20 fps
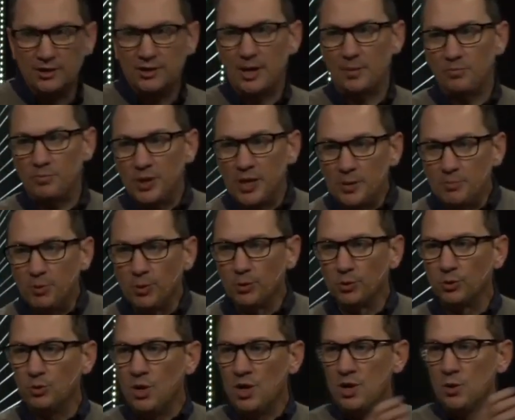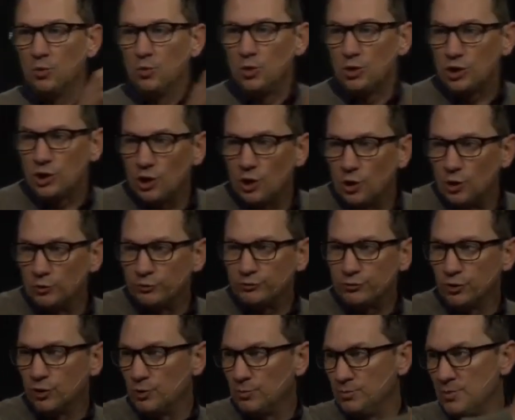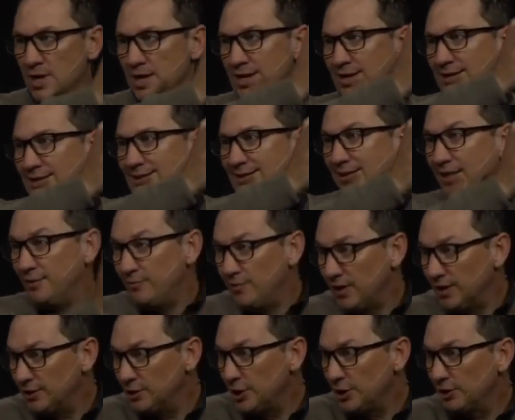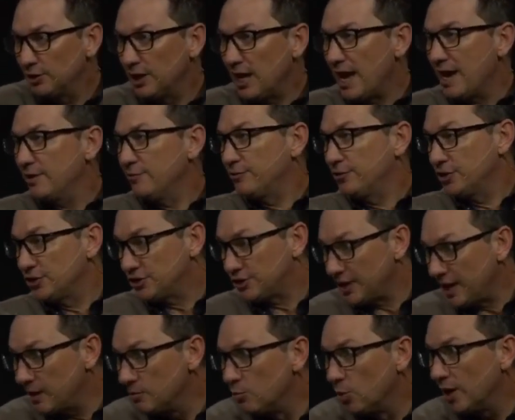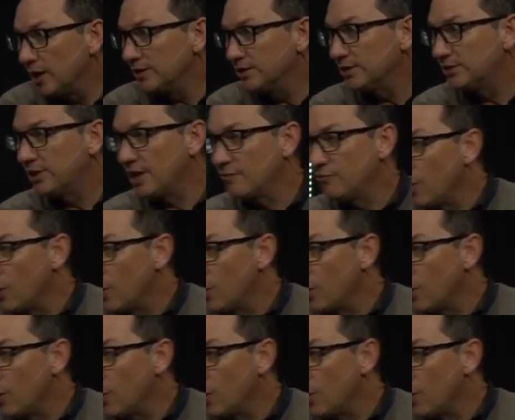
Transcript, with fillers: that people will go from living their life the same way that they've